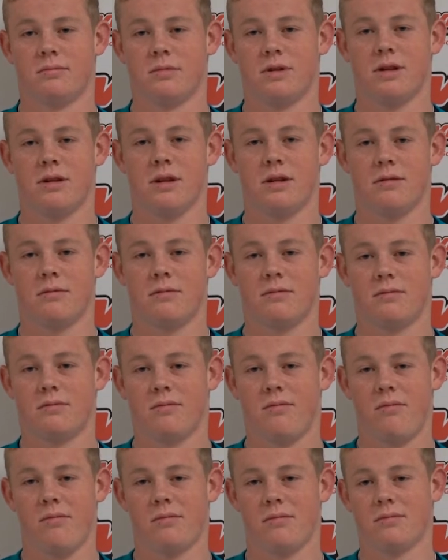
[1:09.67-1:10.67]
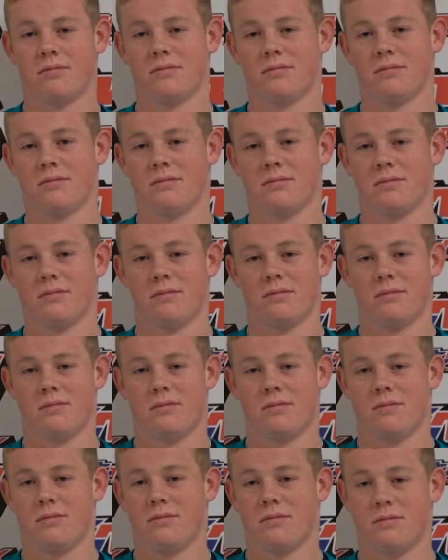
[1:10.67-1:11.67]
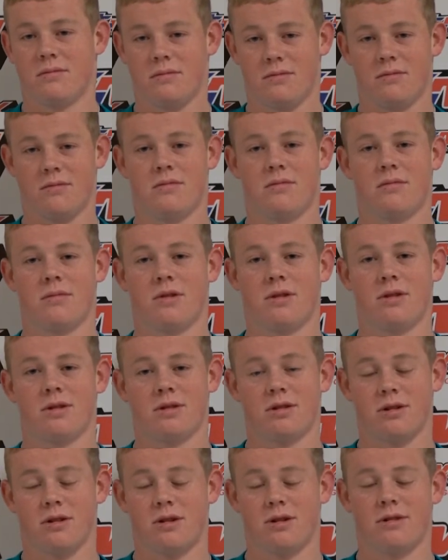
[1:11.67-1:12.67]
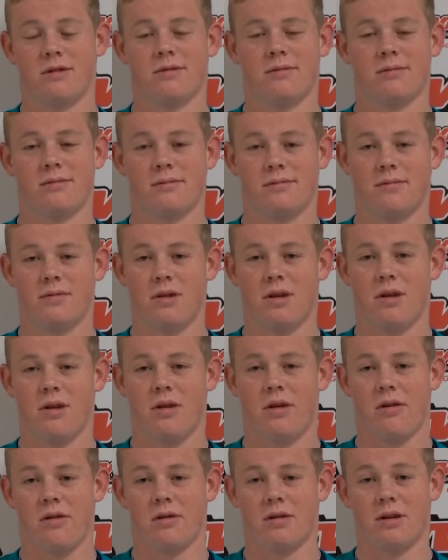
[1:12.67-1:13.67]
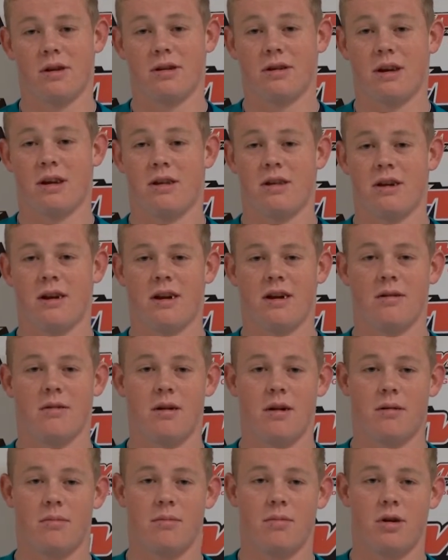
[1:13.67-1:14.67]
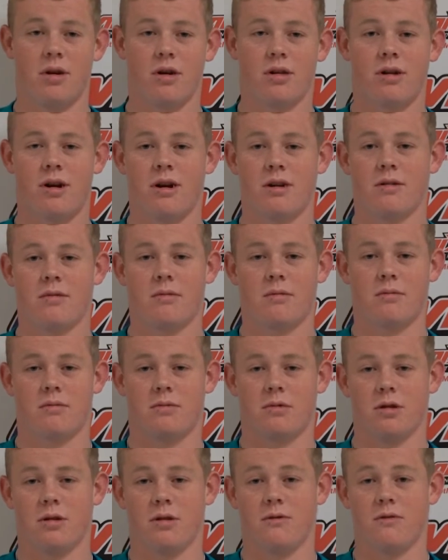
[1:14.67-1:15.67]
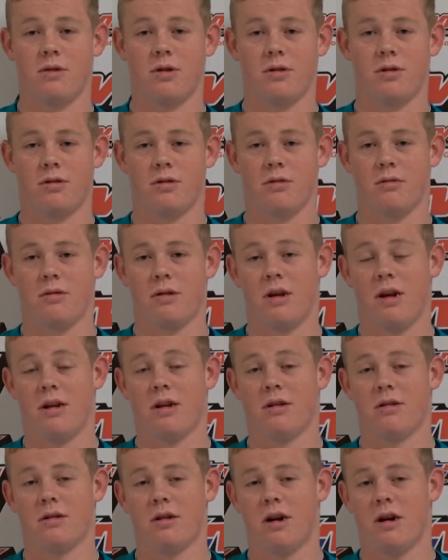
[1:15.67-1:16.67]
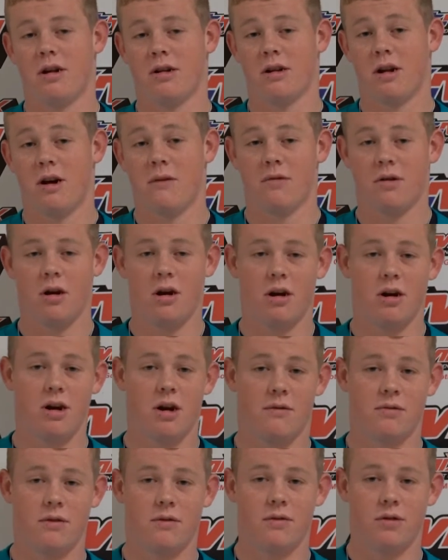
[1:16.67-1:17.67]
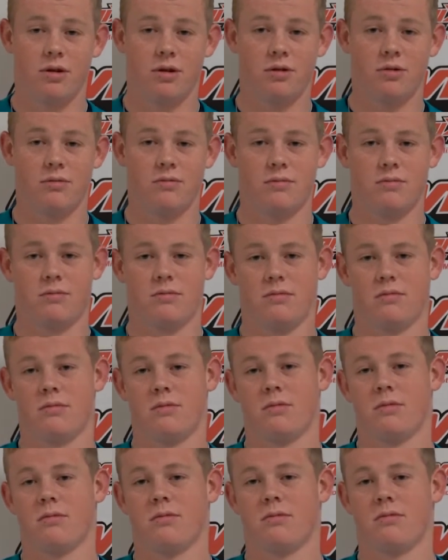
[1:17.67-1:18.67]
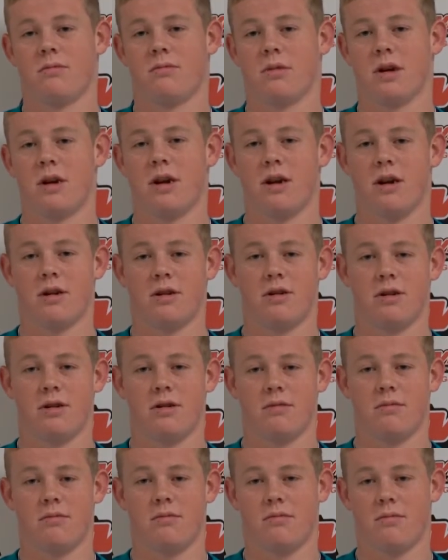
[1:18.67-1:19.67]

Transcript: Today. you think you can help out one of those SEC schools? Yes, sir. Why? Because I think I can, I can bring a lot to the field and not and off on and off the field, my character.